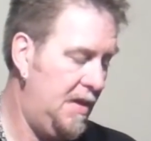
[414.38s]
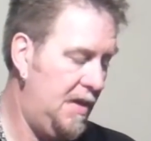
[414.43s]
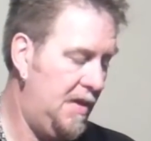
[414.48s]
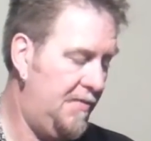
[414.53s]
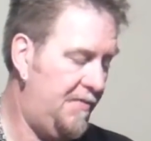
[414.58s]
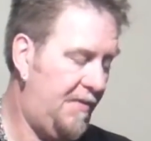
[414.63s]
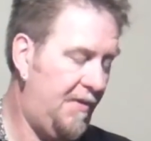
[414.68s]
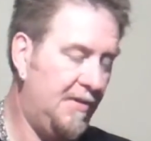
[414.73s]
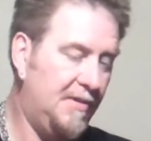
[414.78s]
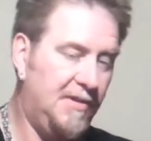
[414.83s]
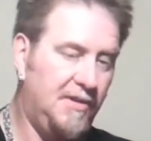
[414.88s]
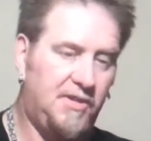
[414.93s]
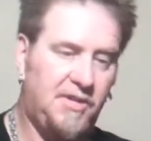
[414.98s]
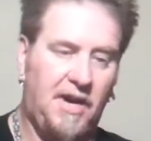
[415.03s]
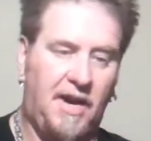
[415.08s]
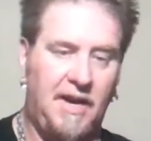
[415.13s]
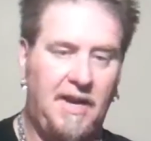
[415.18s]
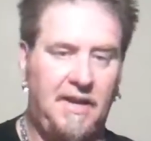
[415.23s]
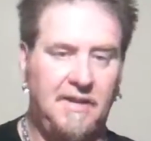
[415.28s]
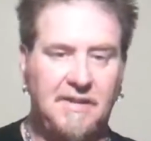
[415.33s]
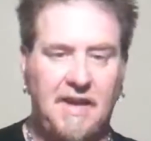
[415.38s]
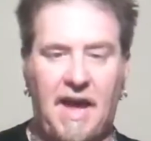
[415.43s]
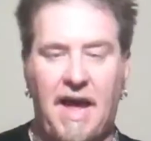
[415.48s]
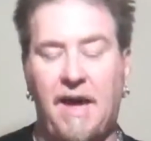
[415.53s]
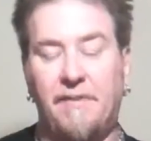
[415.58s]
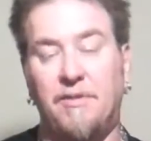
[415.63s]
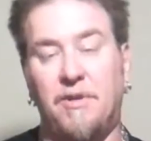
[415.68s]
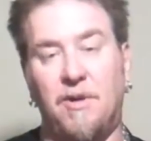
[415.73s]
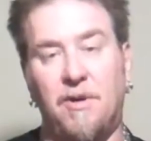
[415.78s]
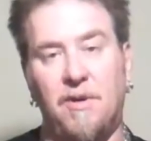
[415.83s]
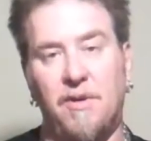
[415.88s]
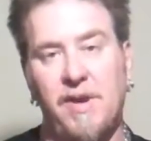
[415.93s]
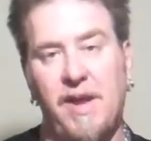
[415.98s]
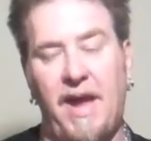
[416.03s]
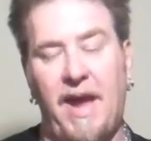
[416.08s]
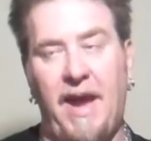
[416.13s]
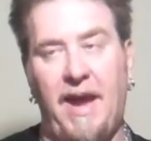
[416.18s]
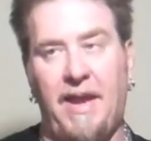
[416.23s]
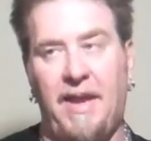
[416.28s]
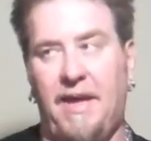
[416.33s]
as far as the Chinese, I haven't heard
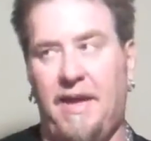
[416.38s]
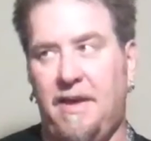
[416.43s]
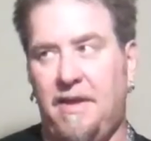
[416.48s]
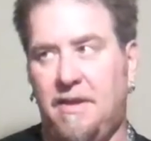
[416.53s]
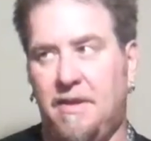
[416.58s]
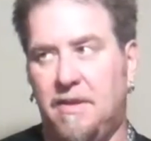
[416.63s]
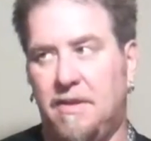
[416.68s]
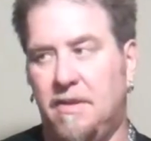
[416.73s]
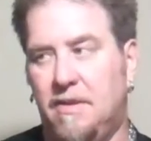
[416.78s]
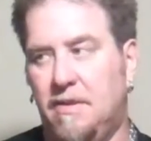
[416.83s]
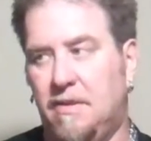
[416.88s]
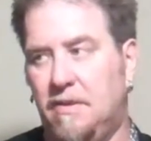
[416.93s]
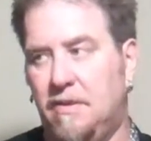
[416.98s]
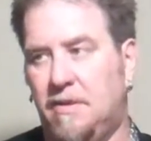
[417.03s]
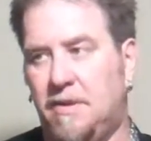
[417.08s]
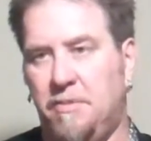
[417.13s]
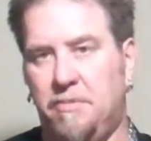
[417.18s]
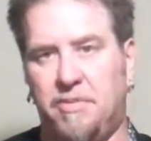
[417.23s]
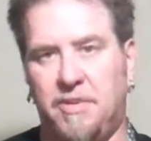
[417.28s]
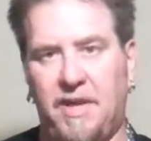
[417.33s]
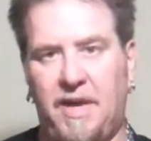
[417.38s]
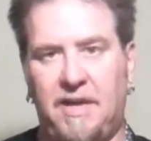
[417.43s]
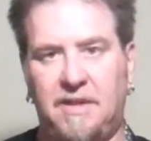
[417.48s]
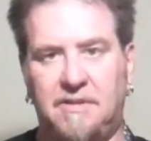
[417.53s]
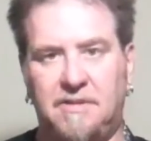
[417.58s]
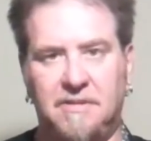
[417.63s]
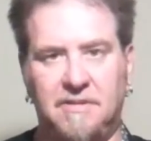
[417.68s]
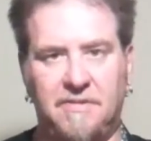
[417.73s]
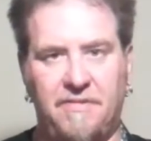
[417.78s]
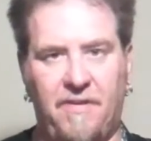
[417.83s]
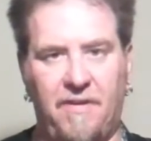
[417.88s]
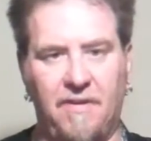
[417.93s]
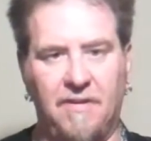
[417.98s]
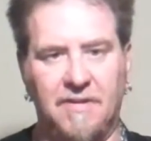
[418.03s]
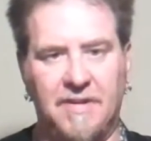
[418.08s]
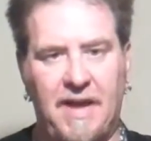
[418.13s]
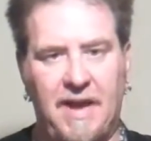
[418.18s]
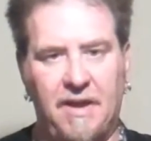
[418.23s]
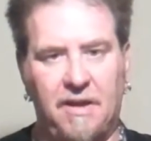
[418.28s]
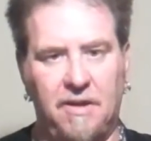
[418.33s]
any complaints as far
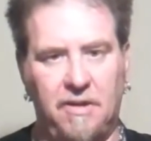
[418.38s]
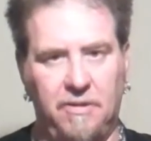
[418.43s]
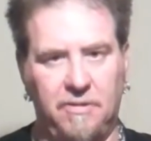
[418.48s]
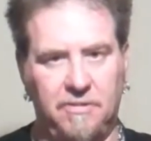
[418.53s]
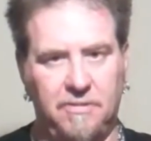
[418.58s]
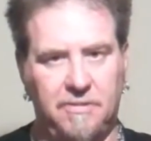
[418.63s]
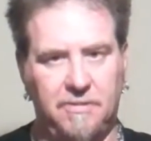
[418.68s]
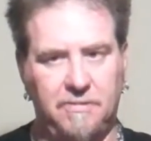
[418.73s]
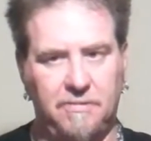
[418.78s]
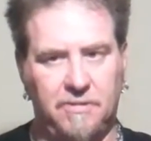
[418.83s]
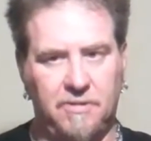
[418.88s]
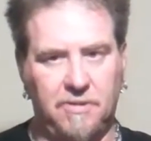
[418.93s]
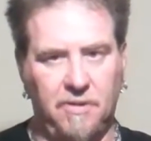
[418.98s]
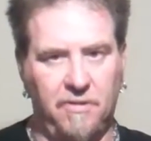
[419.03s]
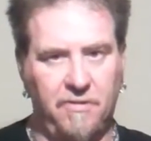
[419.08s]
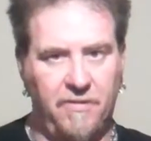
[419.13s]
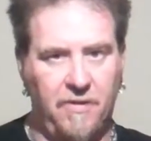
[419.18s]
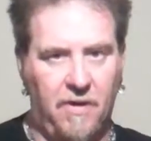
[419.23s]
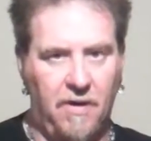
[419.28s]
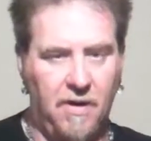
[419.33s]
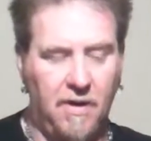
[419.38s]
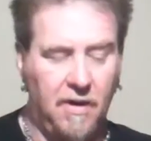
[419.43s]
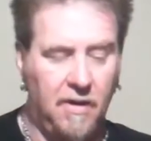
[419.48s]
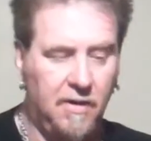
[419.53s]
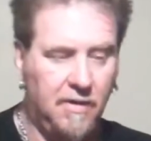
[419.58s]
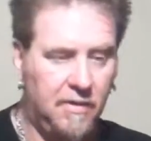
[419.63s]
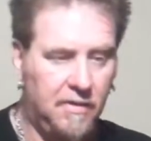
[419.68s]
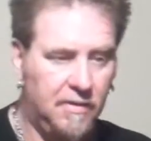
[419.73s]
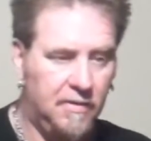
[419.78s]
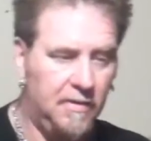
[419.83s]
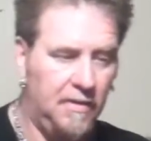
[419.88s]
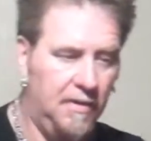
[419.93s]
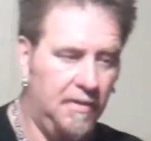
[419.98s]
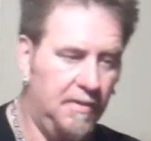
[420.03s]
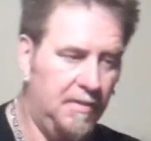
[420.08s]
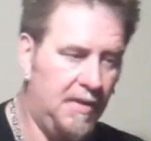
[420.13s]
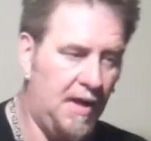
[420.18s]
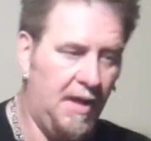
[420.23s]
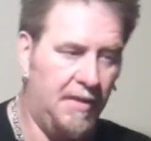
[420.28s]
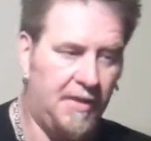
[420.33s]
as that goes so far.
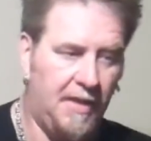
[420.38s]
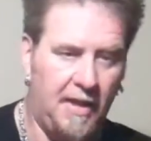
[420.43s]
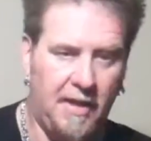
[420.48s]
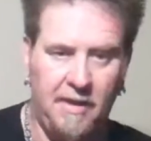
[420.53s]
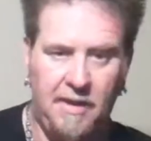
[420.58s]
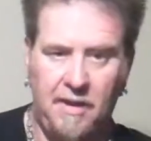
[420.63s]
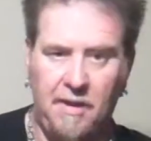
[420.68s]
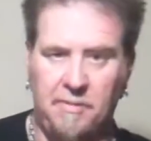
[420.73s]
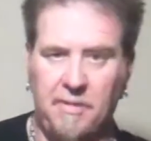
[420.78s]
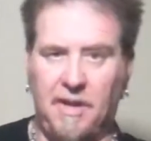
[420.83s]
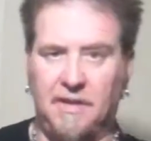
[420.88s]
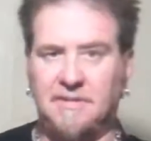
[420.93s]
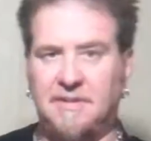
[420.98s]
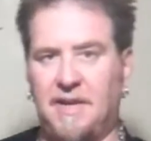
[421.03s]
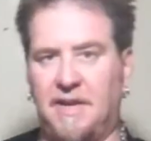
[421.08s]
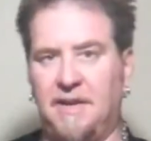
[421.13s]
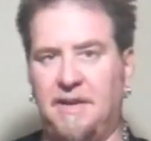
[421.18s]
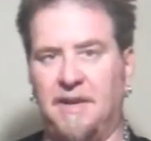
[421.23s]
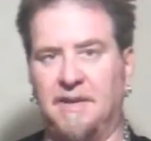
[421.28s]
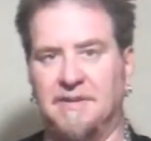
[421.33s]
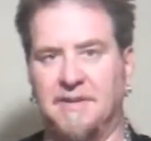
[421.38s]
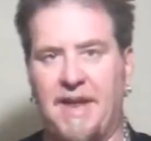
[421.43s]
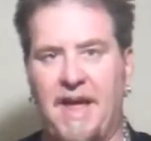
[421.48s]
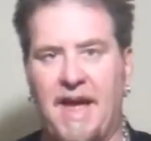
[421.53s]
Not that I'm not saying it doesn't